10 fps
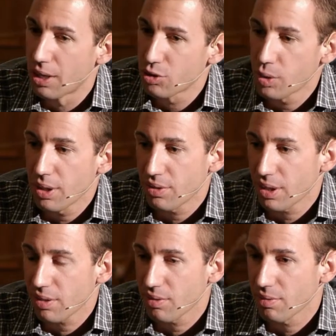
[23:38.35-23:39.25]

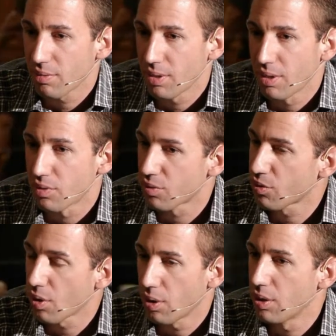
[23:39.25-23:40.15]
26
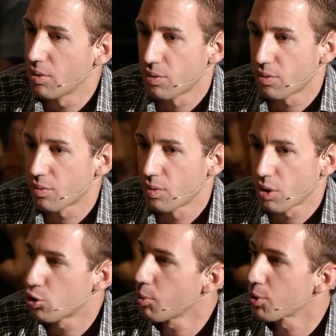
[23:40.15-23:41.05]
is
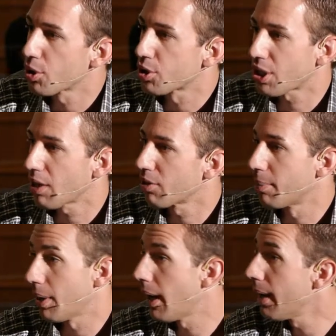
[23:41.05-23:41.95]
consumers are scared to
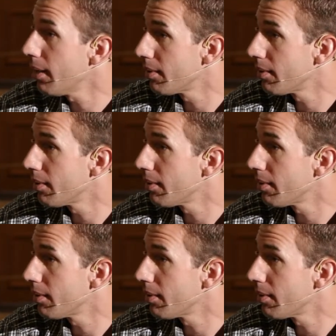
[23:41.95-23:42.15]
buy it,